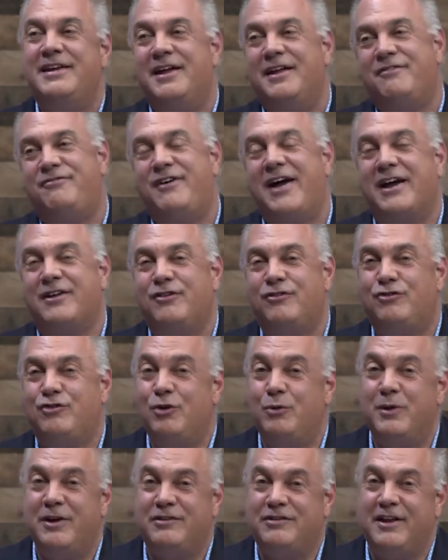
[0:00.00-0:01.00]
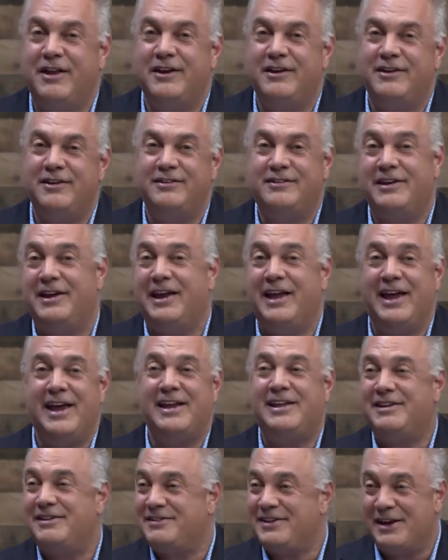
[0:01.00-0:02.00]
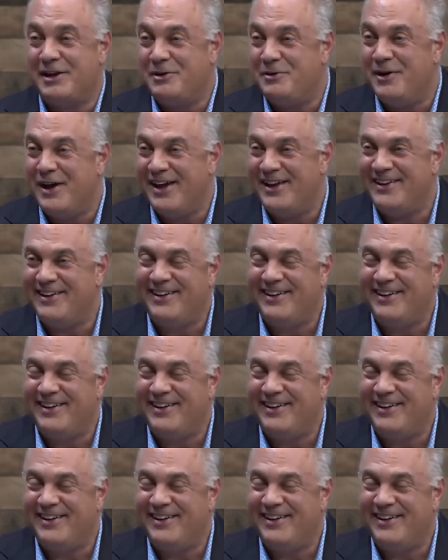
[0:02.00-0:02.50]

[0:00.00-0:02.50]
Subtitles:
Now, in fact, just 2 weeks later, he said, I hate this, I quit.